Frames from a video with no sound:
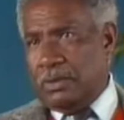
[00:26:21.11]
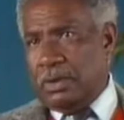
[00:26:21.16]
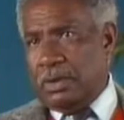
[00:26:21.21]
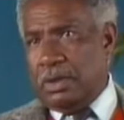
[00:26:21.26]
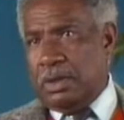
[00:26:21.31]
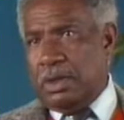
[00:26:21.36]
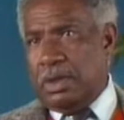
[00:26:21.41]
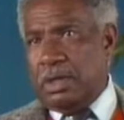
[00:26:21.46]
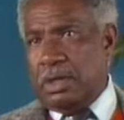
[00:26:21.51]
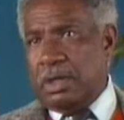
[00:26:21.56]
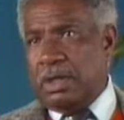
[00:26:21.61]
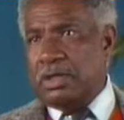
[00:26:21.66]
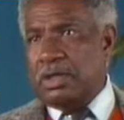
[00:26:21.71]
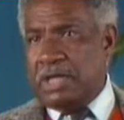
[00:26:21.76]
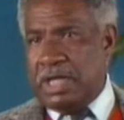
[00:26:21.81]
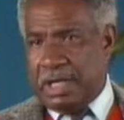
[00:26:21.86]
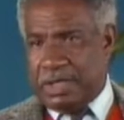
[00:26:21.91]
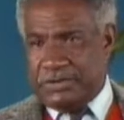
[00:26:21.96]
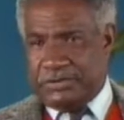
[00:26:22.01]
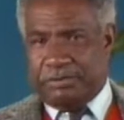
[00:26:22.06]
Uh,
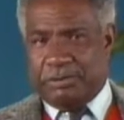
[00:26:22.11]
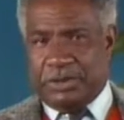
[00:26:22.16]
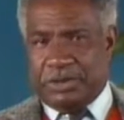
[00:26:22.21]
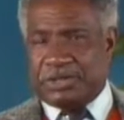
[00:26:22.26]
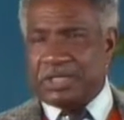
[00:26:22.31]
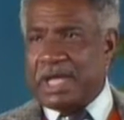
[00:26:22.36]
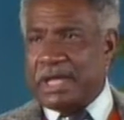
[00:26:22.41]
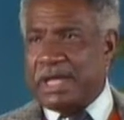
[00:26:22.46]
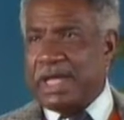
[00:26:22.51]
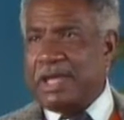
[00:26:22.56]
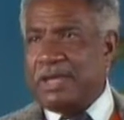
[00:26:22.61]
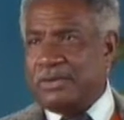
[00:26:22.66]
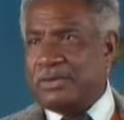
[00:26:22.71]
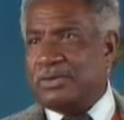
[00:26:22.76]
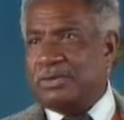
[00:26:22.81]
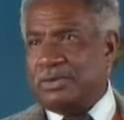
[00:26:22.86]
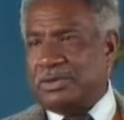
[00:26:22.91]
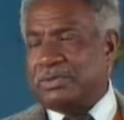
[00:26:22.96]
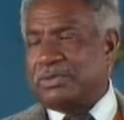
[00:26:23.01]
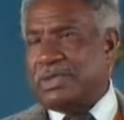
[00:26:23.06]
yes, because I can do
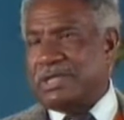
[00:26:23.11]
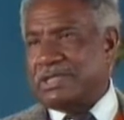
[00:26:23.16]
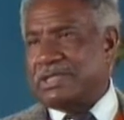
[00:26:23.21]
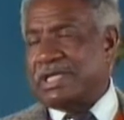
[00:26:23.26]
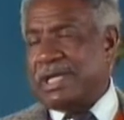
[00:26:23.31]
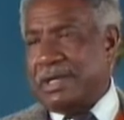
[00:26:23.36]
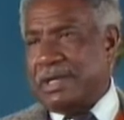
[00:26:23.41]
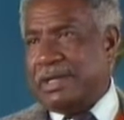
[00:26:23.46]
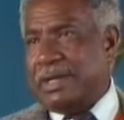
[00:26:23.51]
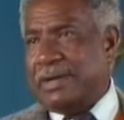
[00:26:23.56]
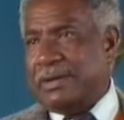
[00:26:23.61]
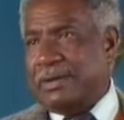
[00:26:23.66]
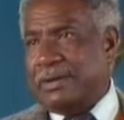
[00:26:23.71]
it with great style now.